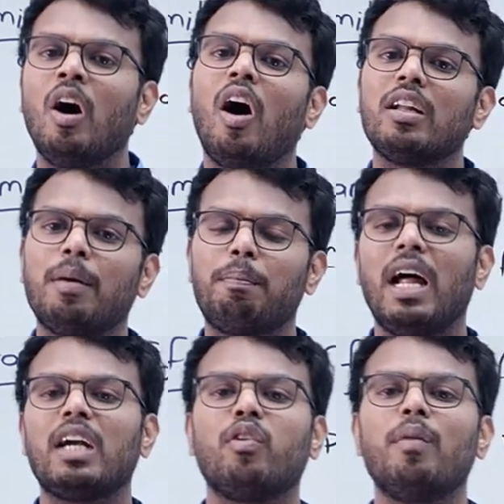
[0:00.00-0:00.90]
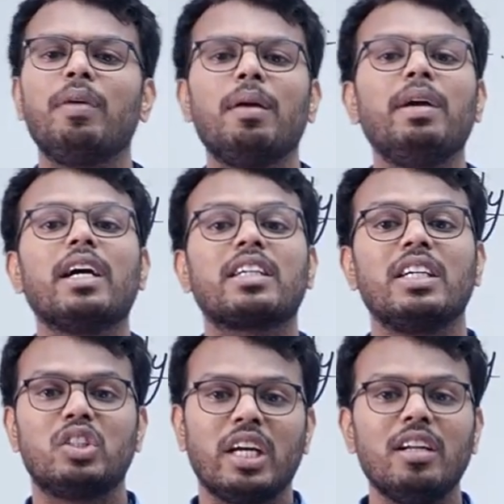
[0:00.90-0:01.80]
or the platform may be a
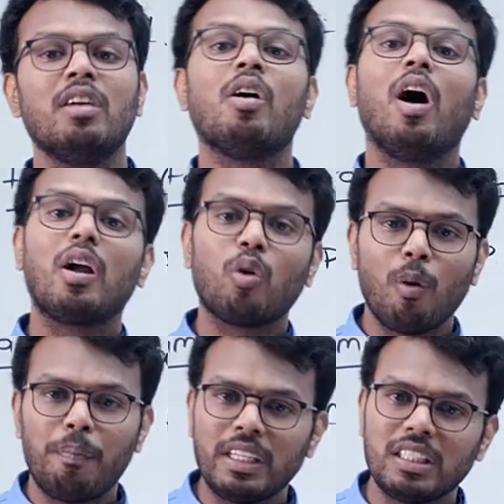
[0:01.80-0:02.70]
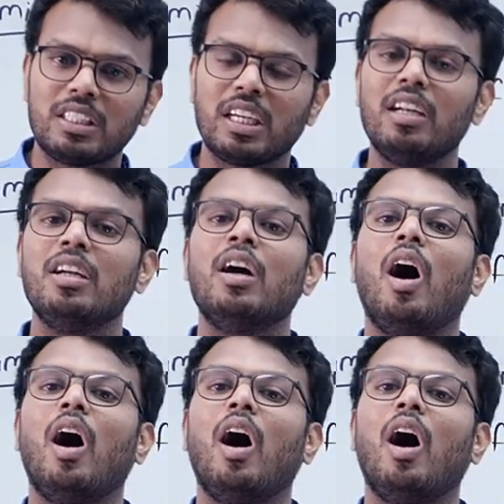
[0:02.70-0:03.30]
kitchen or open kitchen,